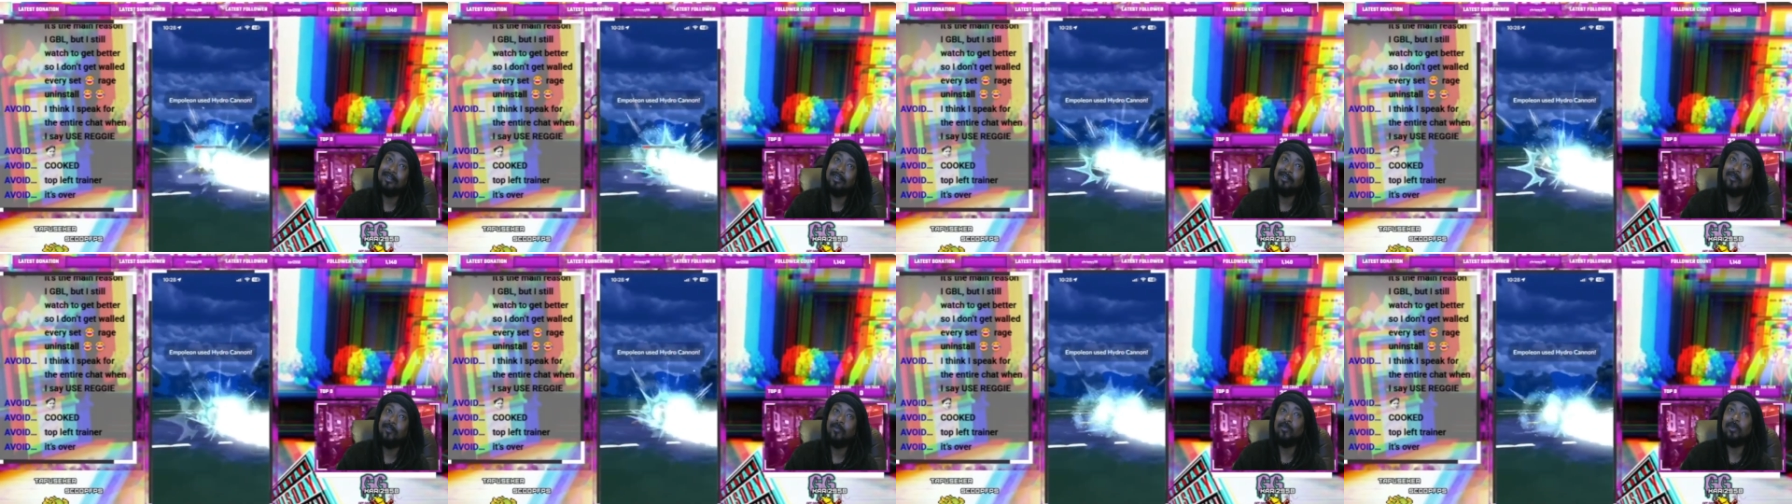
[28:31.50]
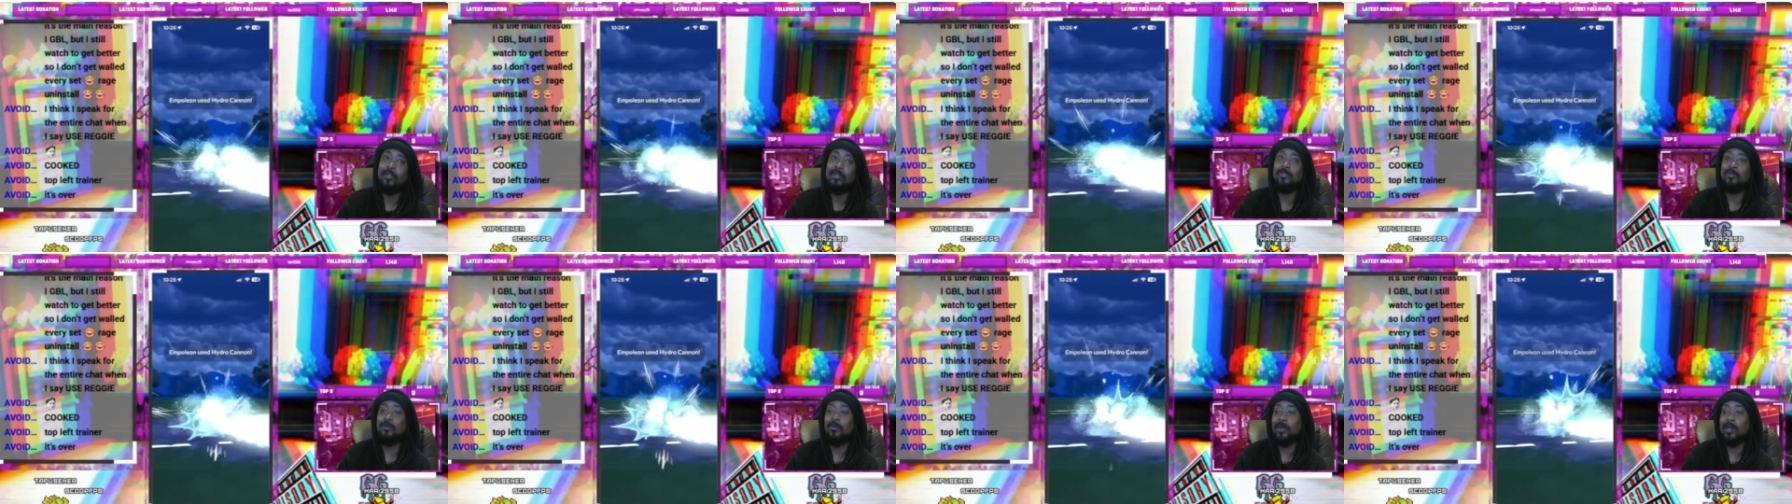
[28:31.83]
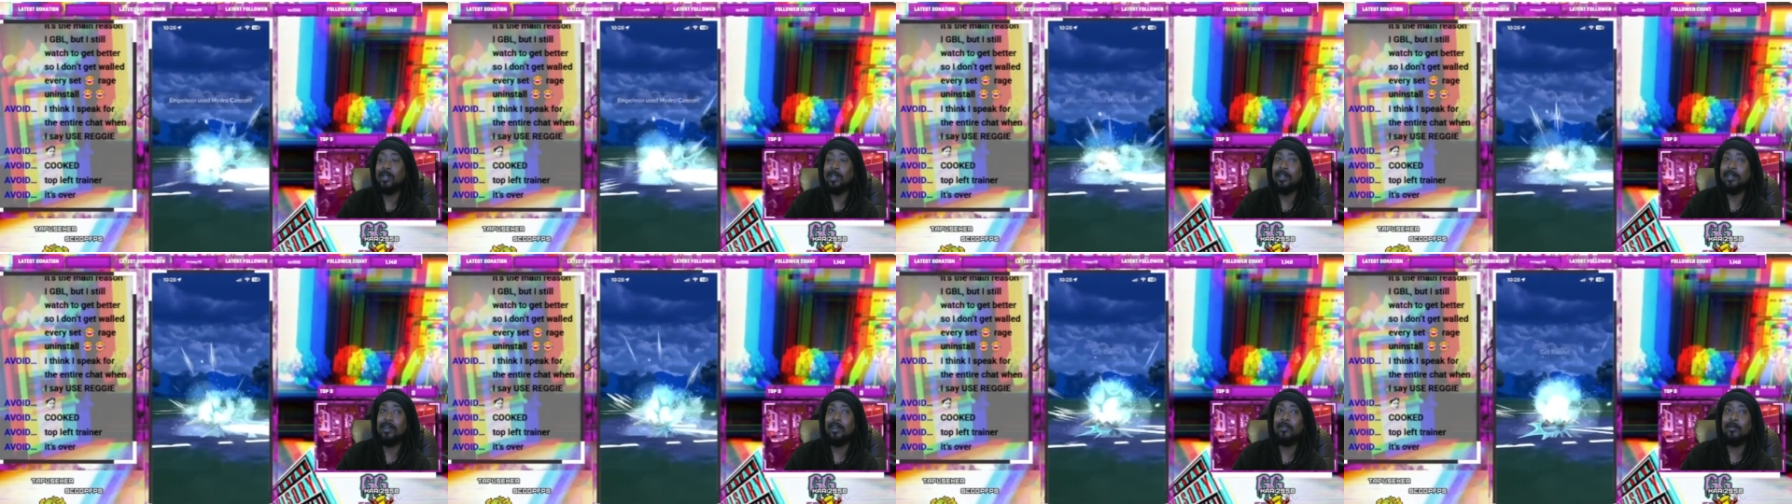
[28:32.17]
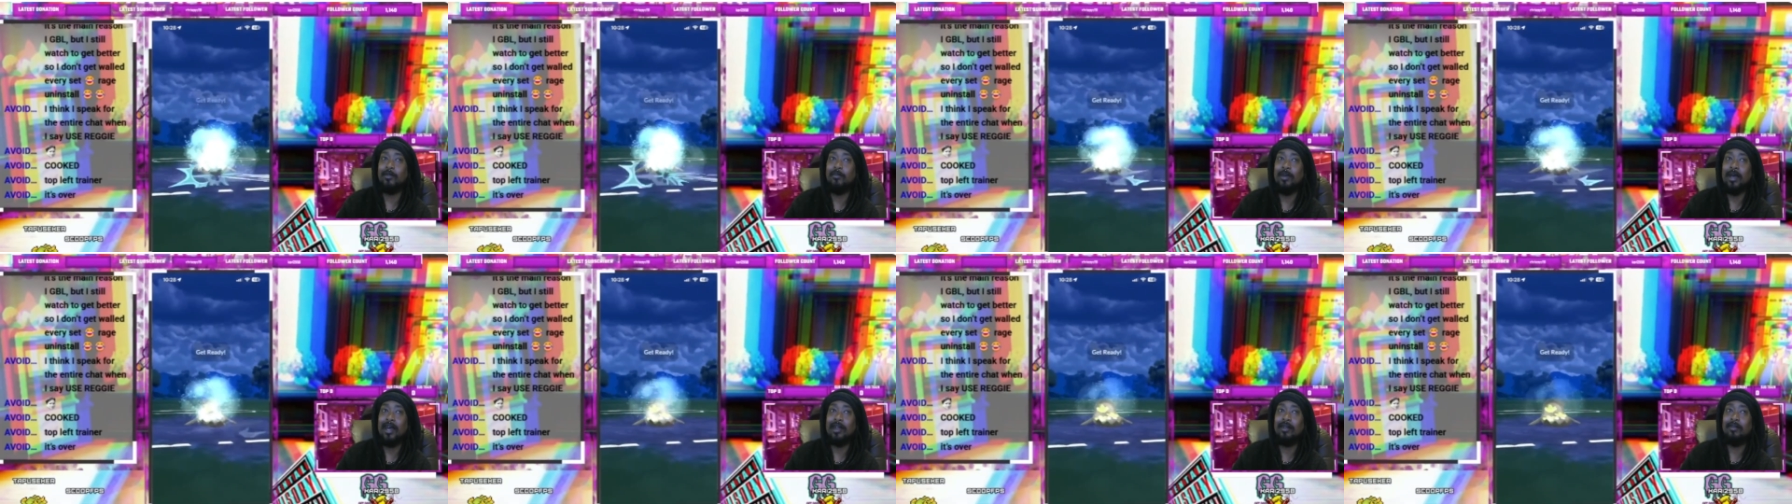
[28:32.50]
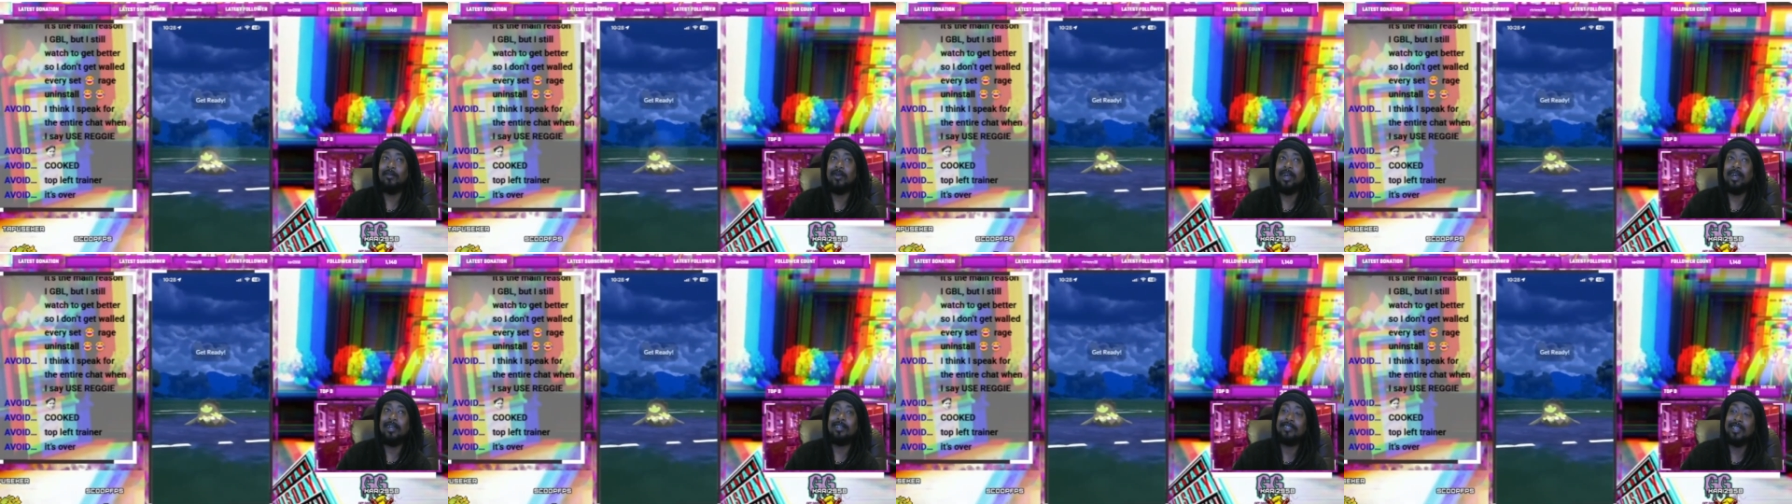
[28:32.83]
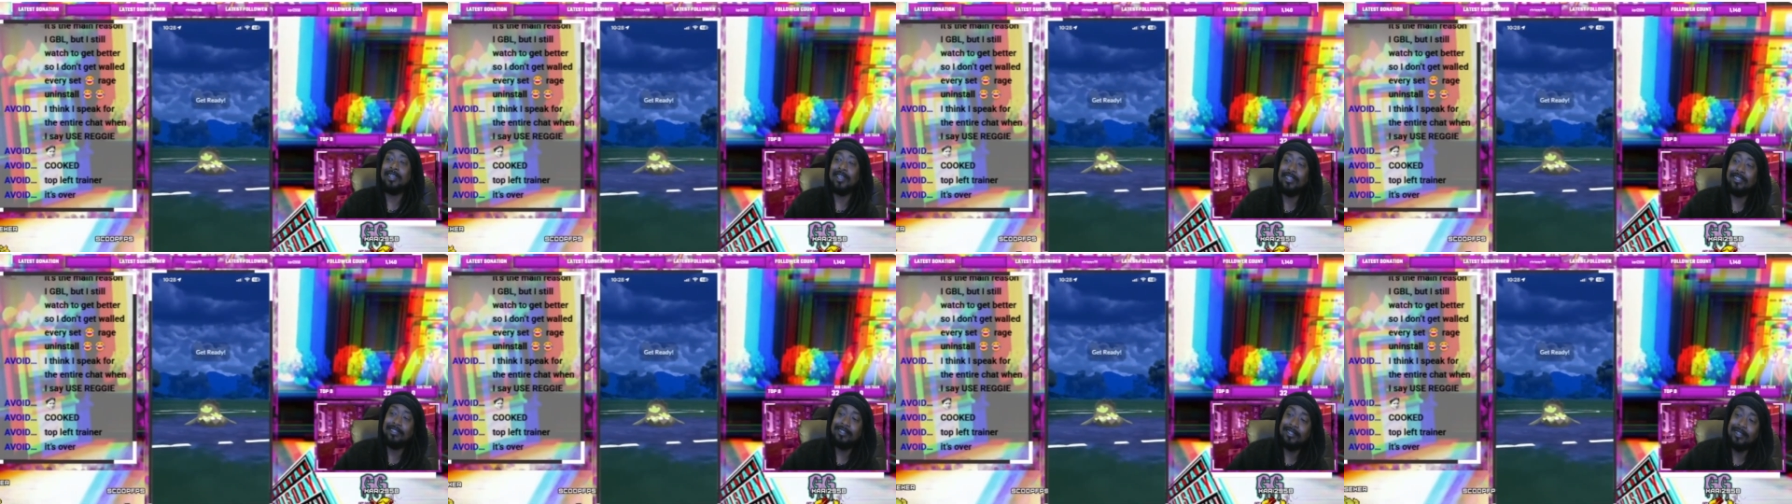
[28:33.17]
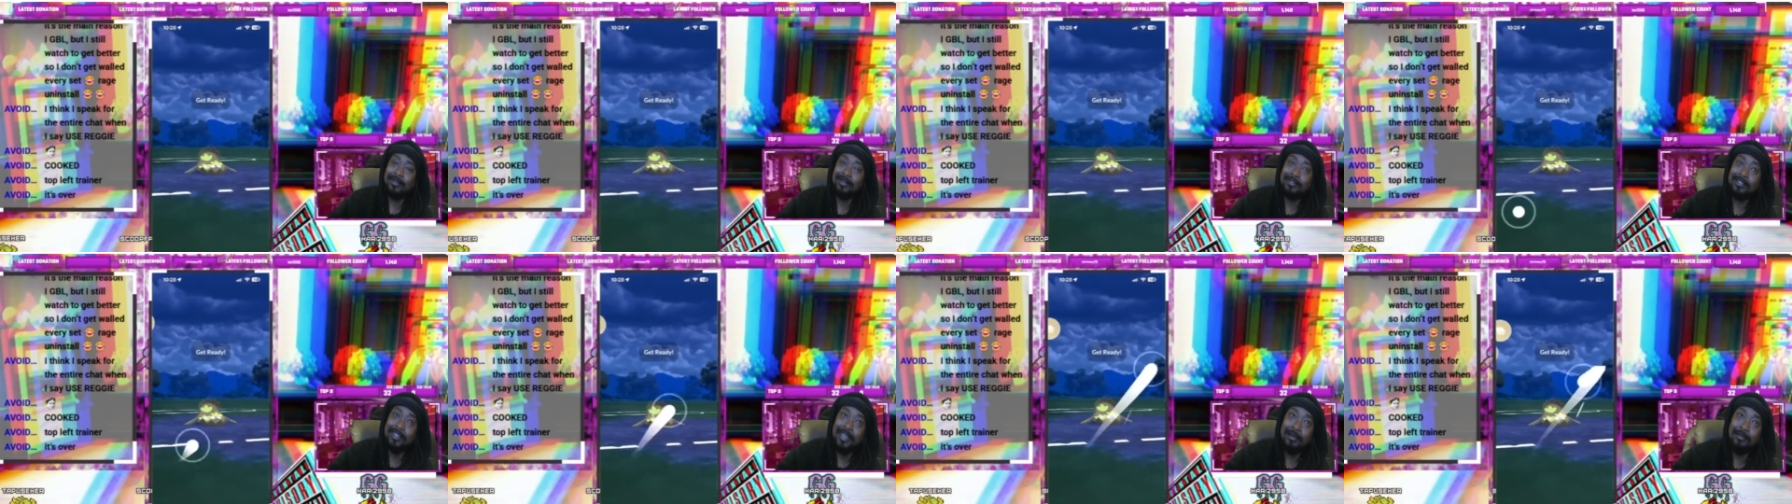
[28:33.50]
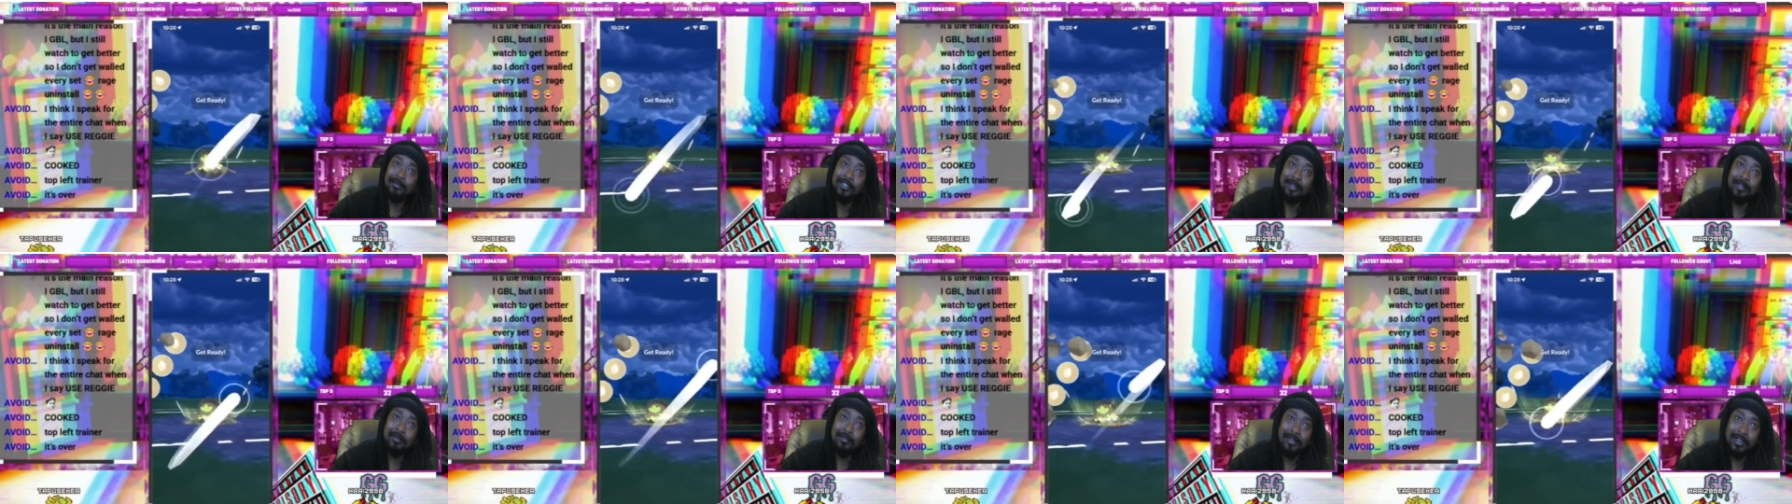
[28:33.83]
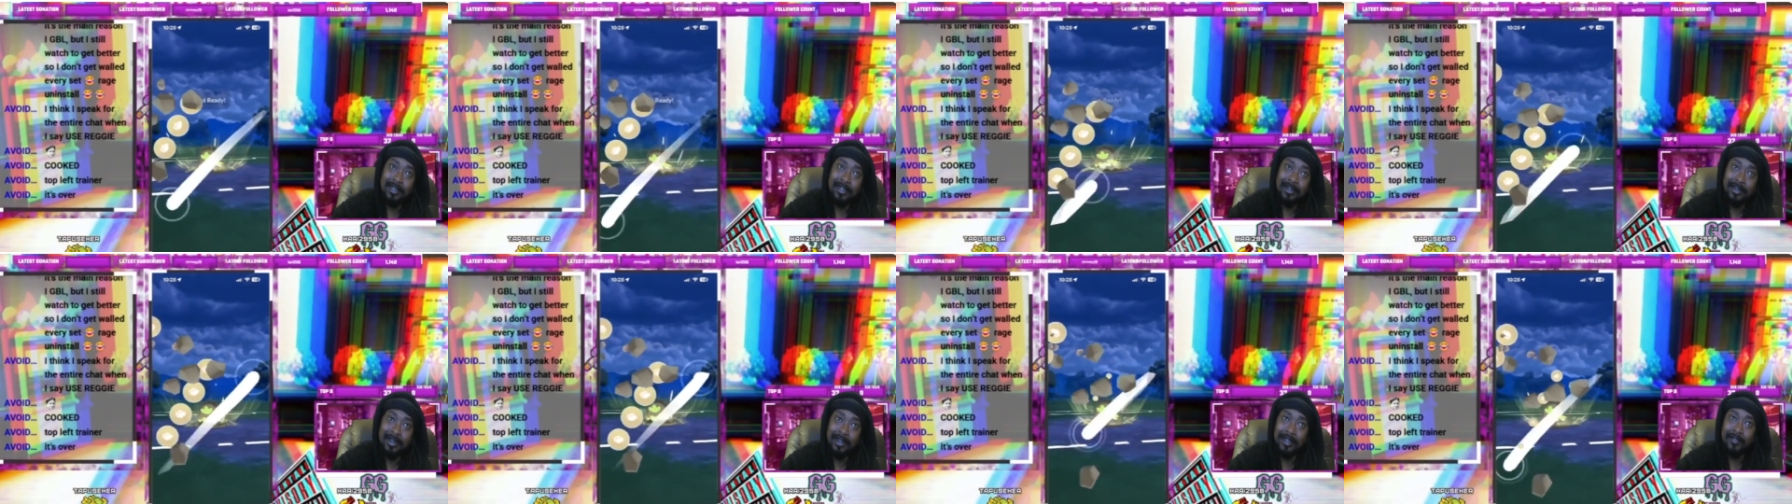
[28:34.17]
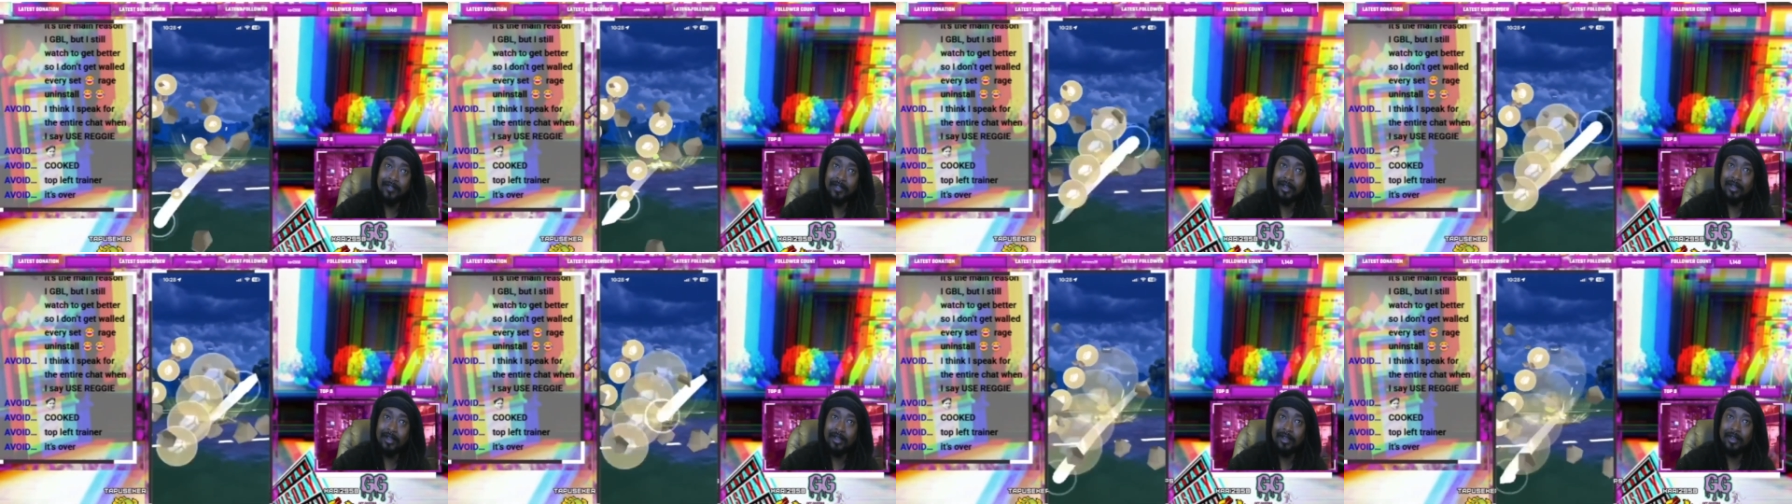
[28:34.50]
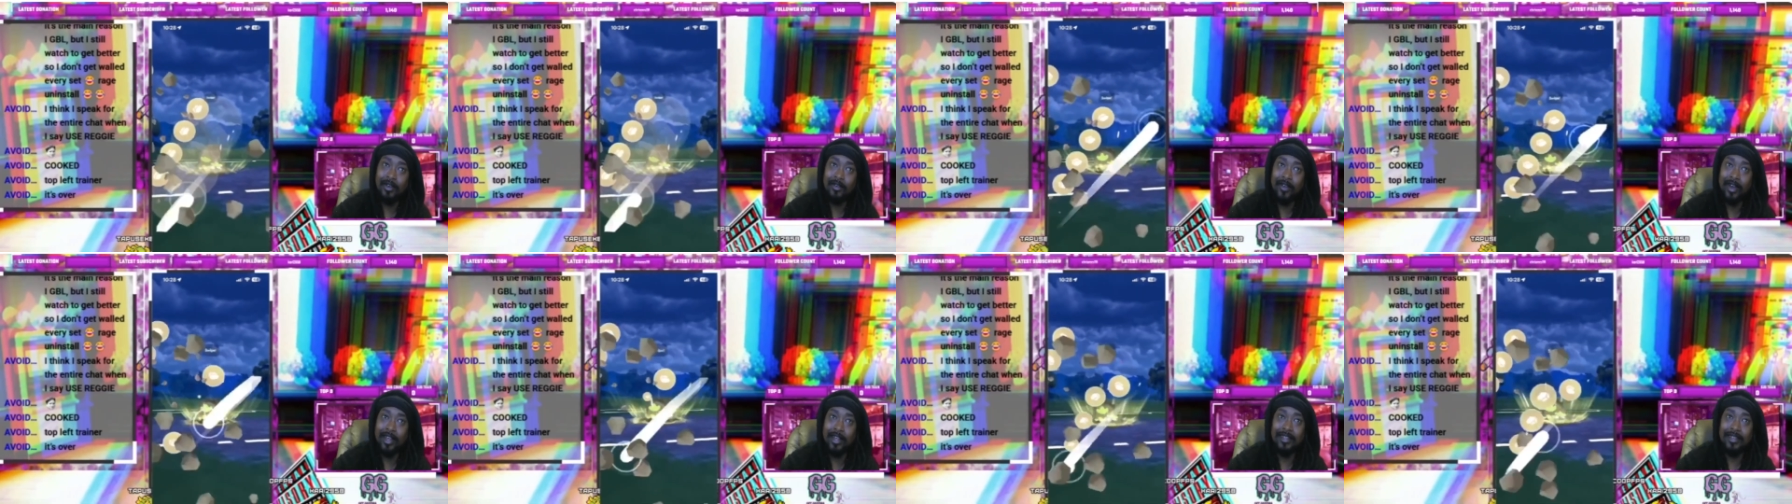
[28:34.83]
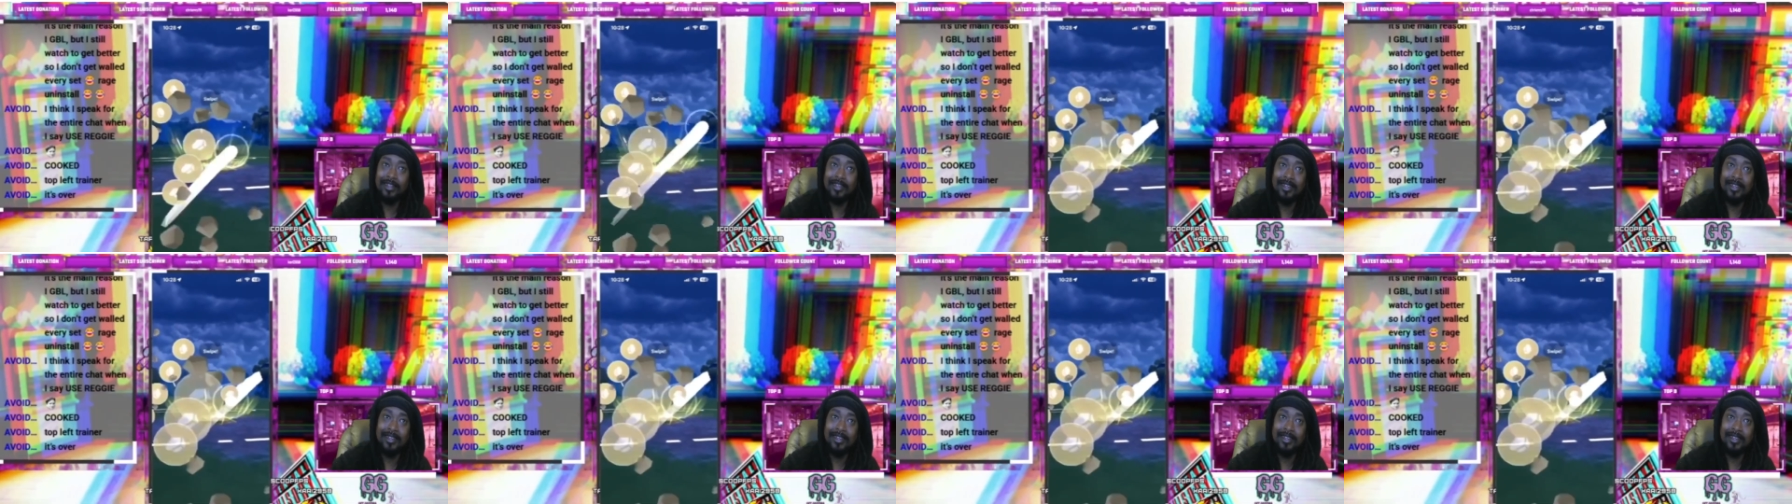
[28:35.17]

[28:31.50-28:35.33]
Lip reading: we do win another battle as a steel type gym leader in the Great League.